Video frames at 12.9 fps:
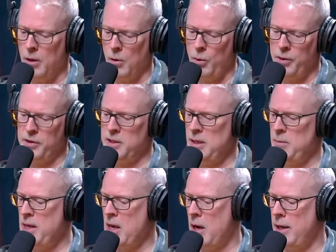With the
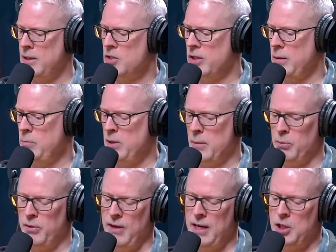TBI and sleep
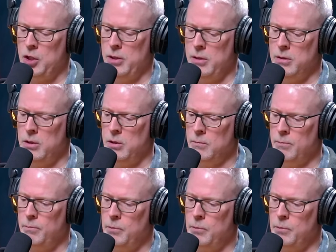deprivation, your